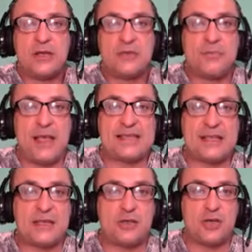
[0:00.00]

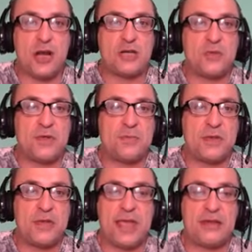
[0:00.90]
basically charged with,
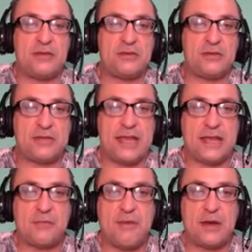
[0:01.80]
but you get
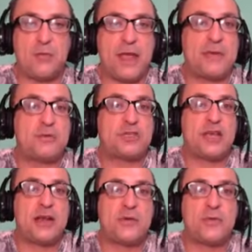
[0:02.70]
taken right away. He was
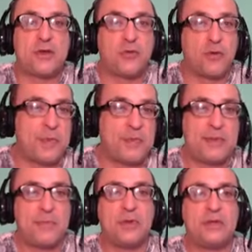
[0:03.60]
sharing with a group of
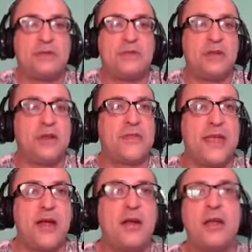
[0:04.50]
people, and,
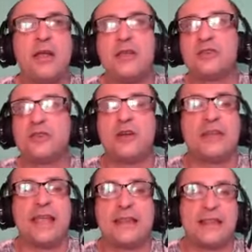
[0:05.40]
there you start
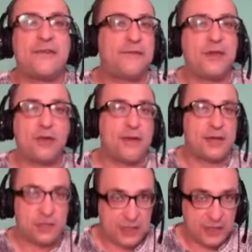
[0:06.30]
to get the
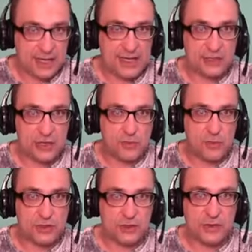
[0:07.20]
configuration of things,
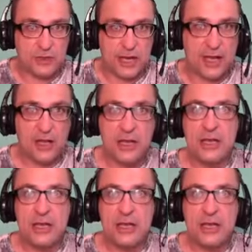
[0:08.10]
once you're in jail.